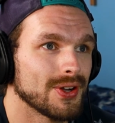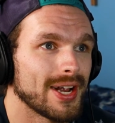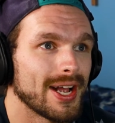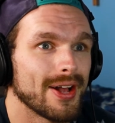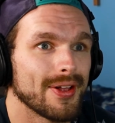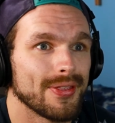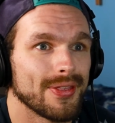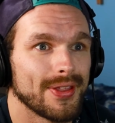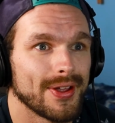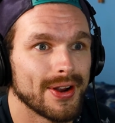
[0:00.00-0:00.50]
you're
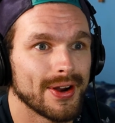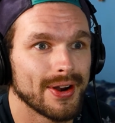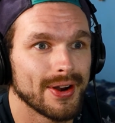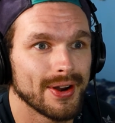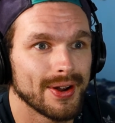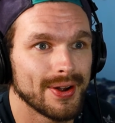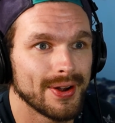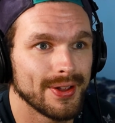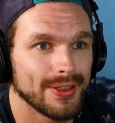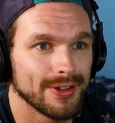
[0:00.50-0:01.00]
out
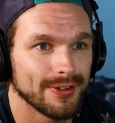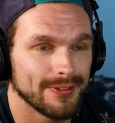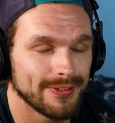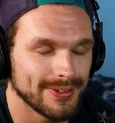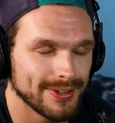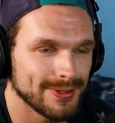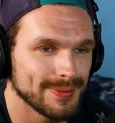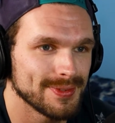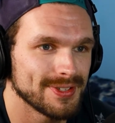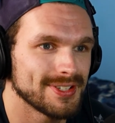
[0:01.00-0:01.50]
there on the
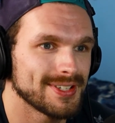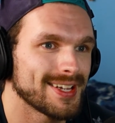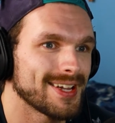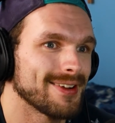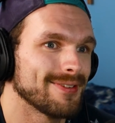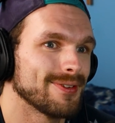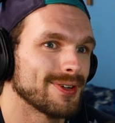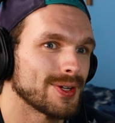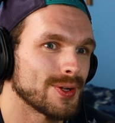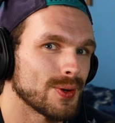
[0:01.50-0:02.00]
film
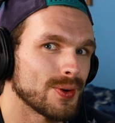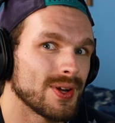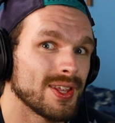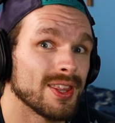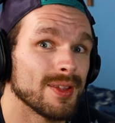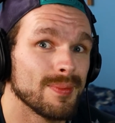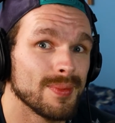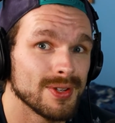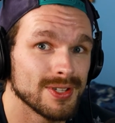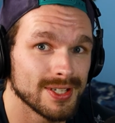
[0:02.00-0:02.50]
set
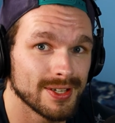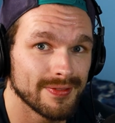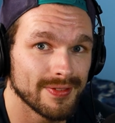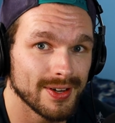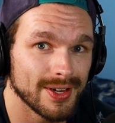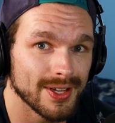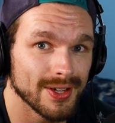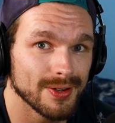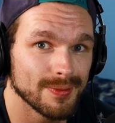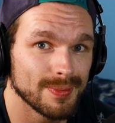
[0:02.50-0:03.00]
recording the music
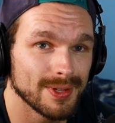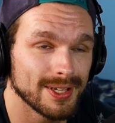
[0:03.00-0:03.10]
video